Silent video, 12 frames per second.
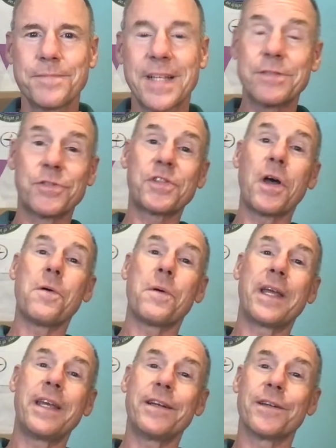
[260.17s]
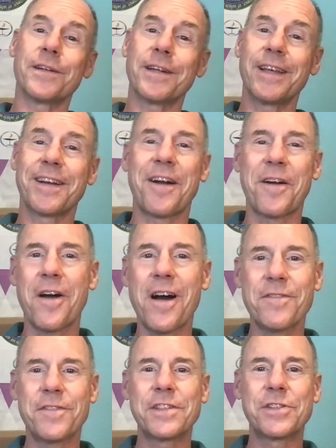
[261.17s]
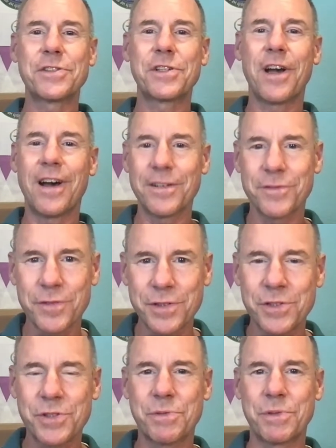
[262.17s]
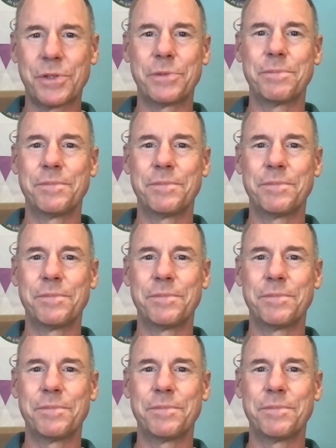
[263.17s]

And so here in our office conference room,